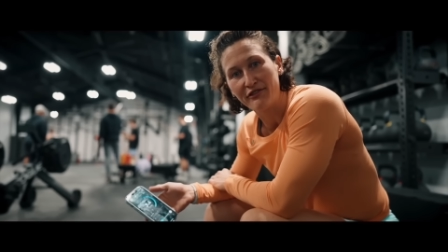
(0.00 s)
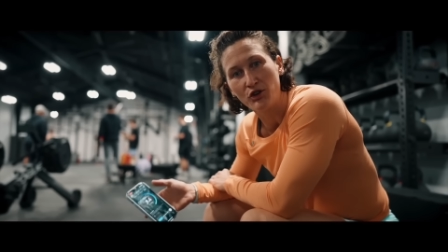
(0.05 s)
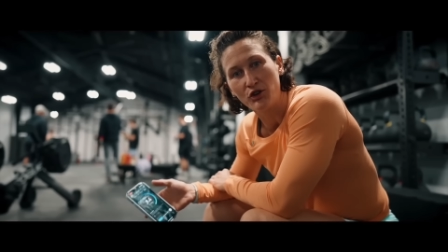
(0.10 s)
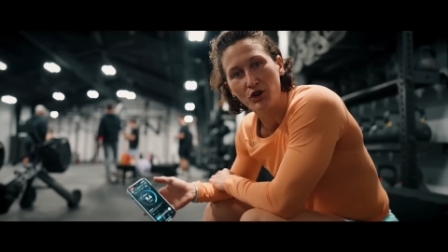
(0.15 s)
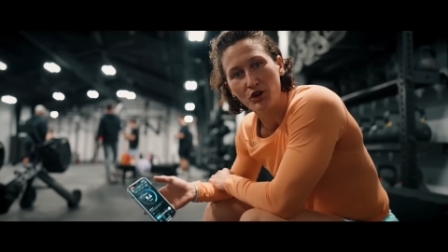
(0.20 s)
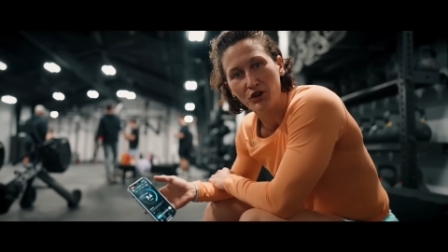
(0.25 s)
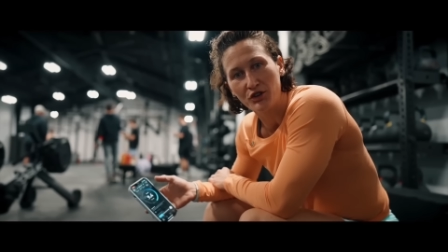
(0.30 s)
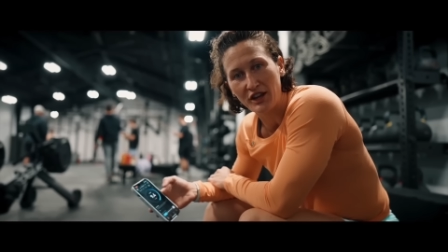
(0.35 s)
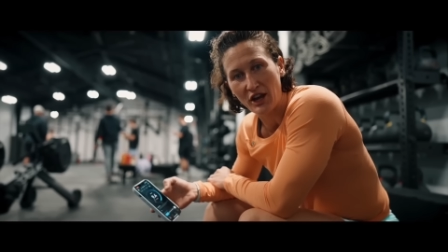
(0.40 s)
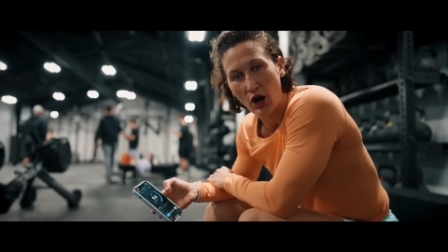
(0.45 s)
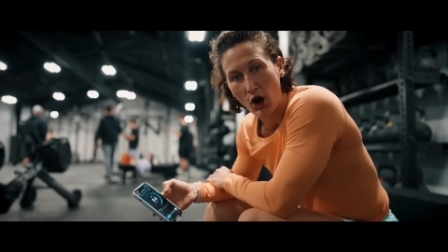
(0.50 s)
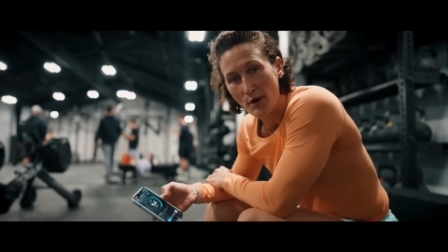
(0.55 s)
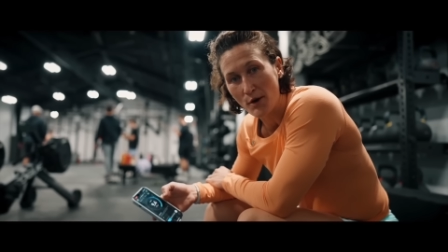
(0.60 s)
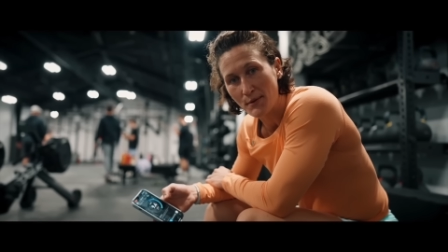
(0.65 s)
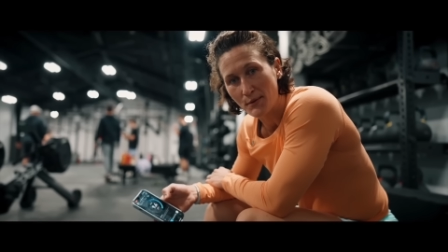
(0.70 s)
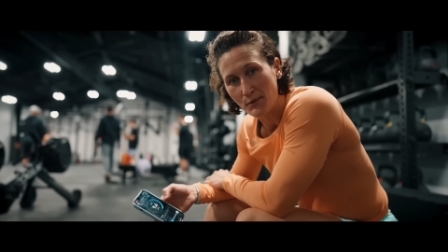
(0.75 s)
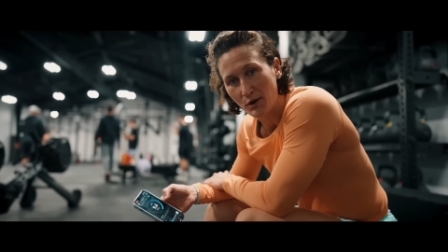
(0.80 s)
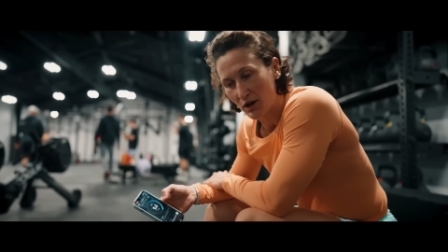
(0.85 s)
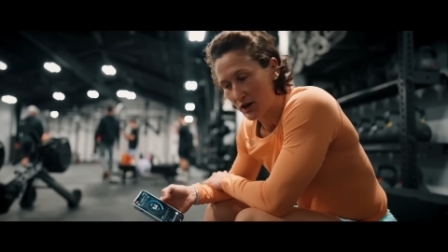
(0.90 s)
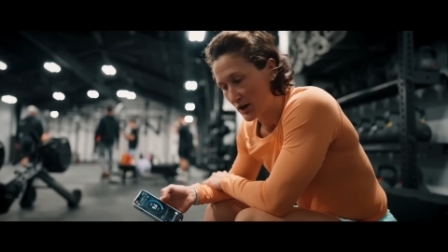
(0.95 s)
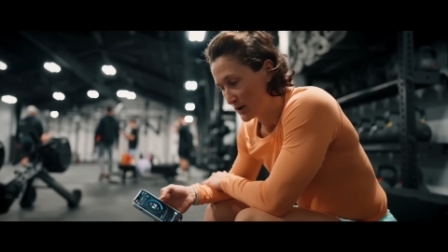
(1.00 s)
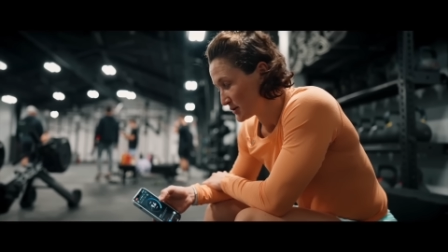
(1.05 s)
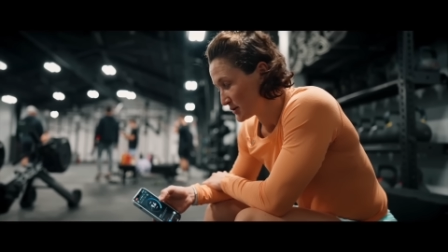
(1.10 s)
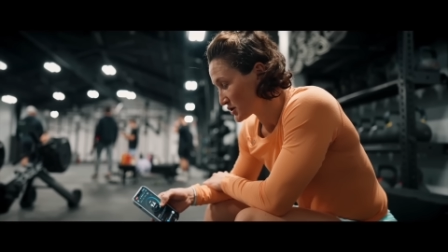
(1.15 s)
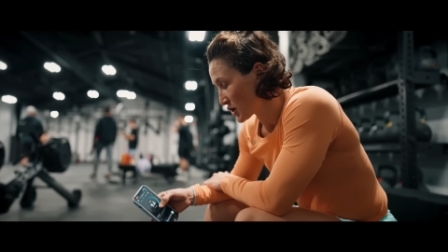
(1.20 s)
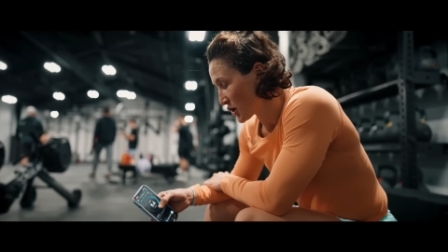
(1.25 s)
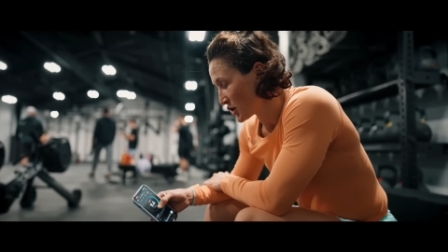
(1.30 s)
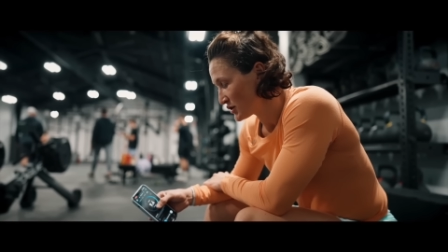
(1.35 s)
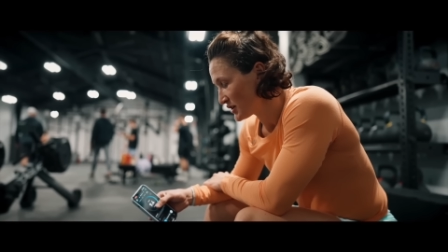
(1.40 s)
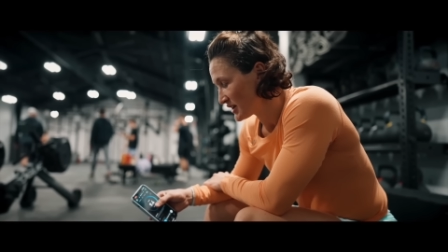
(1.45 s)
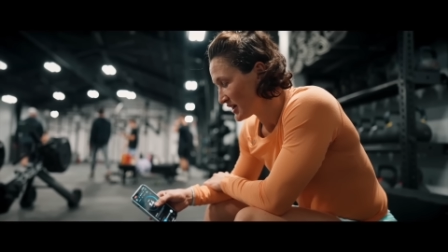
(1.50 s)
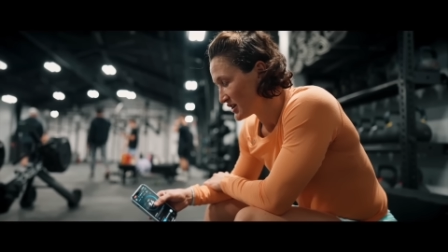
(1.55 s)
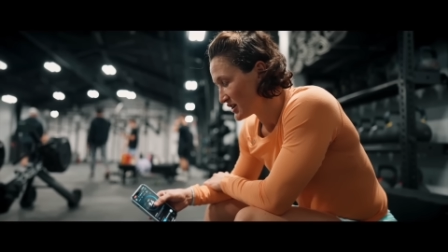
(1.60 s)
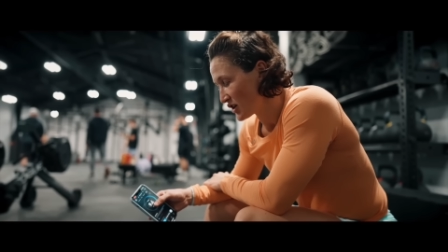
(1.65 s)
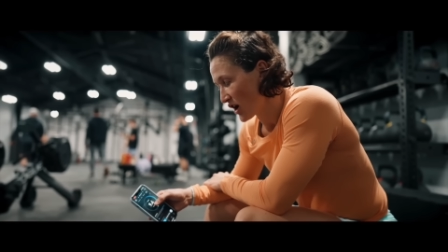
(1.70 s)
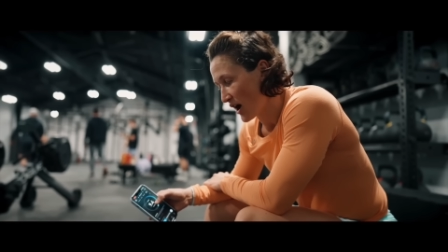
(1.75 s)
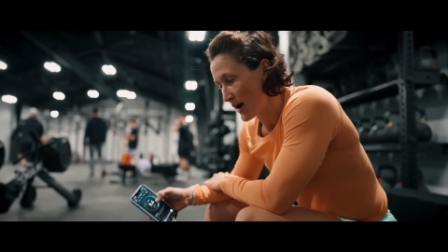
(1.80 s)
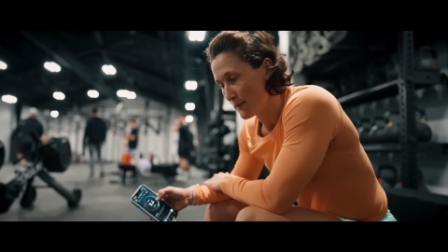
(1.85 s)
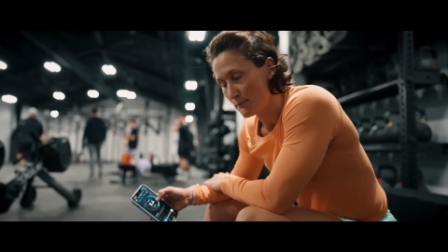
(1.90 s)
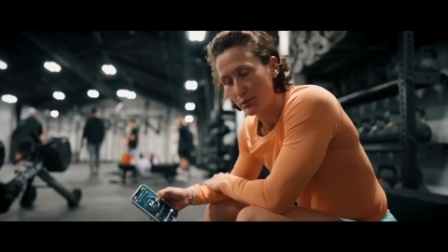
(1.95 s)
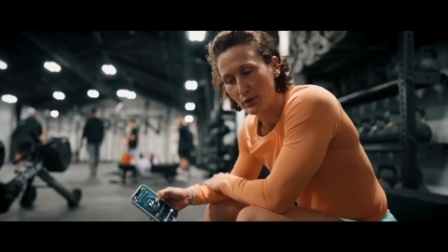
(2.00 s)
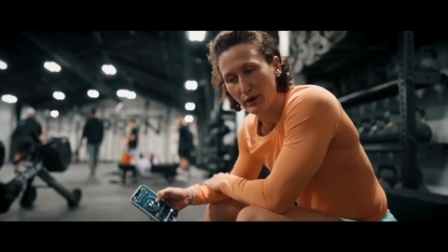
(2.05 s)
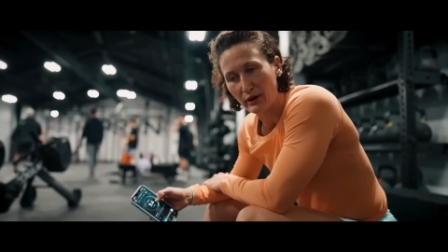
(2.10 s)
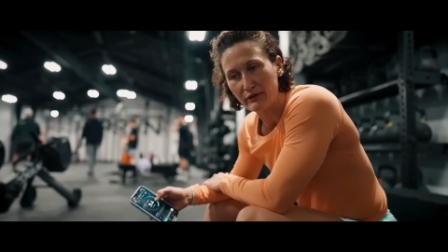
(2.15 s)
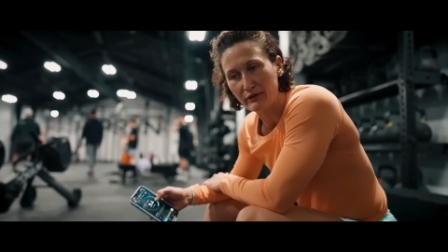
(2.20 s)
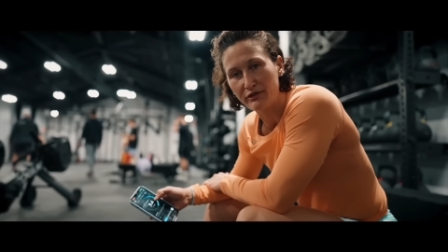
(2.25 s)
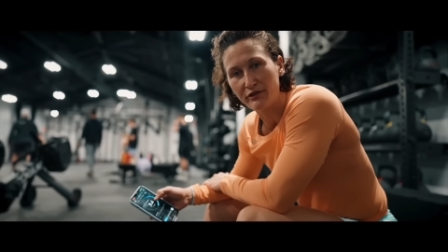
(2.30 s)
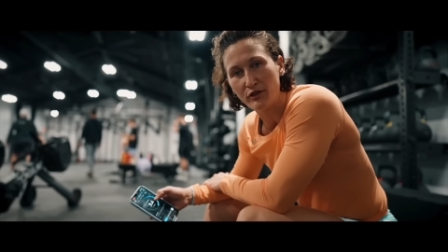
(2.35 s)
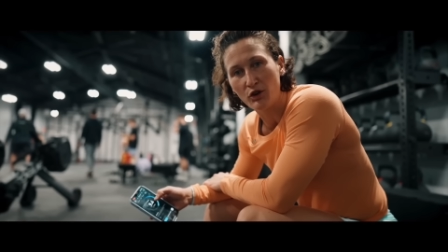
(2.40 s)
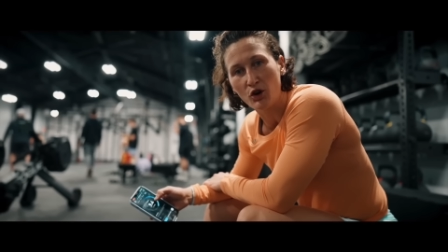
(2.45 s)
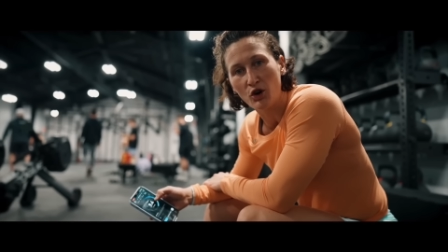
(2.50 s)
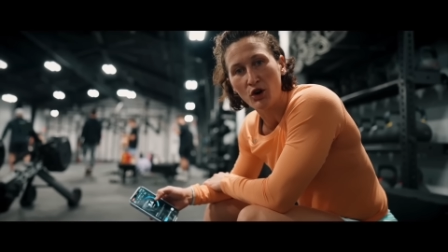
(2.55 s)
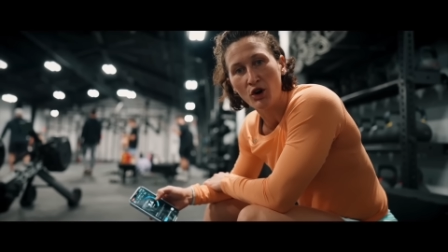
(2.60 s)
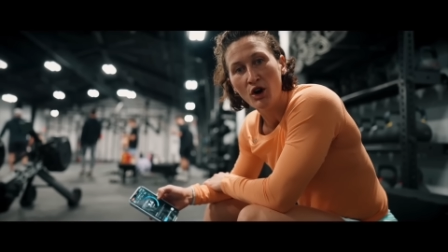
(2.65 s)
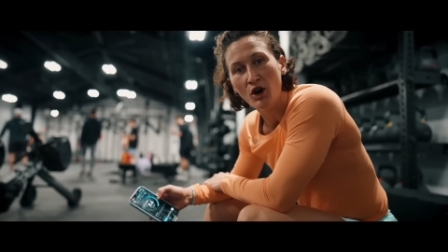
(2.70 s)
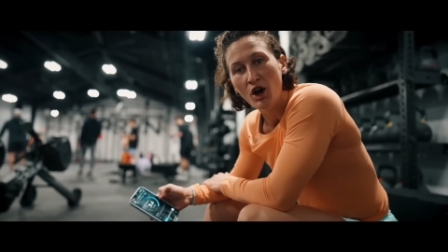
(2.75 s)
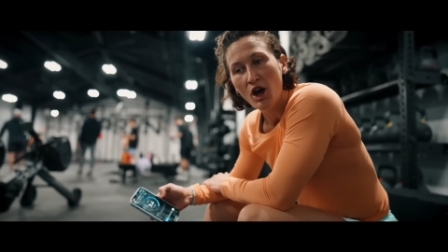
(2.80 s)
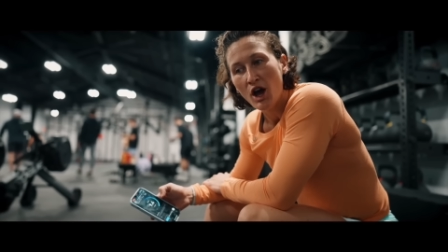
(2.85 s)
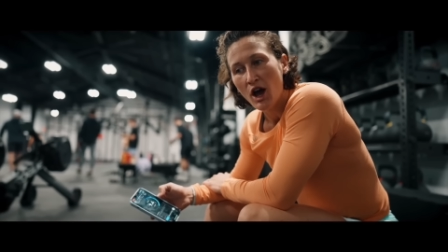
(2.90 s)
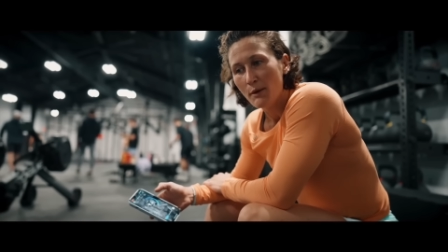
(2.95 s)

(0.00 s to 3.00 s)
for the open workout was only a 9.4.